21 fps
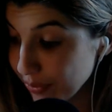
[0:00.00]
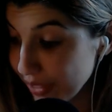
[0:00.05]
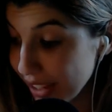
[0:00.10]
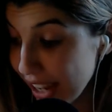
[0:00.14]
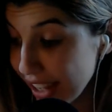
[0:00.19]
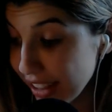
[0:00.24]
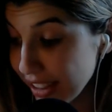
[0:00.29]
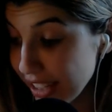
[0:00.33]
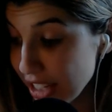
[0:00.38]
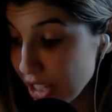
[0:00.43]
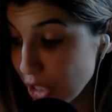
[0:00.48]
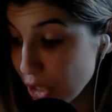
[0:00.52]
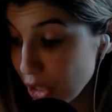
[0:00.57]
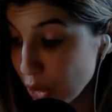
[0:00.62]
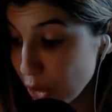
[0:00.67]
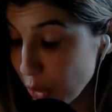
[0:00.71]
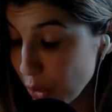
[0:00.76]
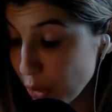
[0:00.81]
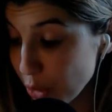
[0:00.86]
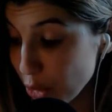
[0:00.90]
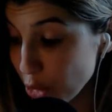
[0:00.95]
at least the
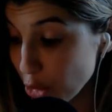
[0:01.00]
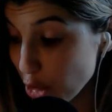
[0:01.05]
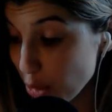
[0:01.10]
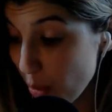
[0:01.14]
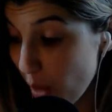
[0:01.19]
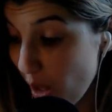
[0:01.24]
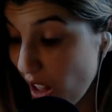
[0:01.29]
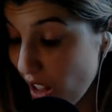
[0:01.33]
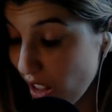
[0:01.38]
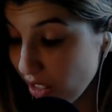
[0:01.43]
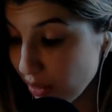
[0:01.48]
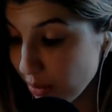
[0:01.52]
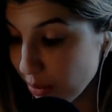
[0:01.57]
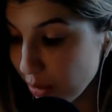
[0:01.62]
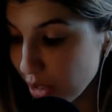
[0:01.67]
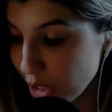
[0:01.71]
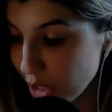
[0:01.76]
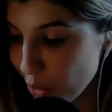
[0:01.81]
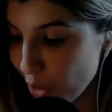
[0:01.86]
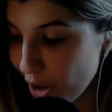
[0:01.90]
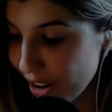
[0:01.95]
scroots are small,"
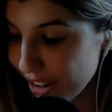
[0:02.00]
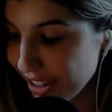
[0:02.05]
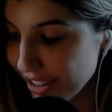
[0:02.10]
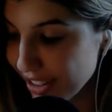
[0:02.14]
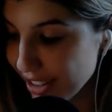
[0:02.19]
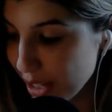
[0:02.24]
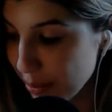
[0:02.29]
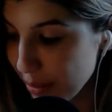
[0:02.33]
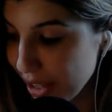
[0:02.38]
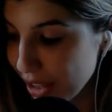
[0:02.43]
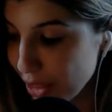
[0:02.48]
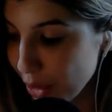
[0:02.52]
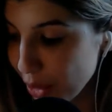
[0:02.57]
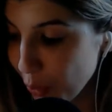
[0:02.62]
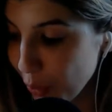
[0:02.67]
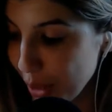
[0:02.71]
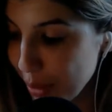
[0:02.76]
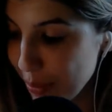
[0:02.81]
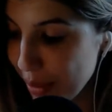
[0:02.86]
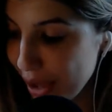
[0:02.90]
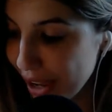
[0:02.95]
said Ron as they made their
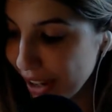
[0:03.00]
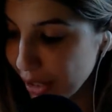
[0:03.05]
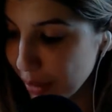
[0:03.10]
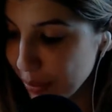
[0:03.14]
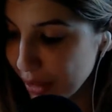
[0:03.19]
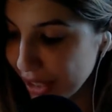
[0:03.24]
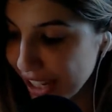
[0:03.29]
way back up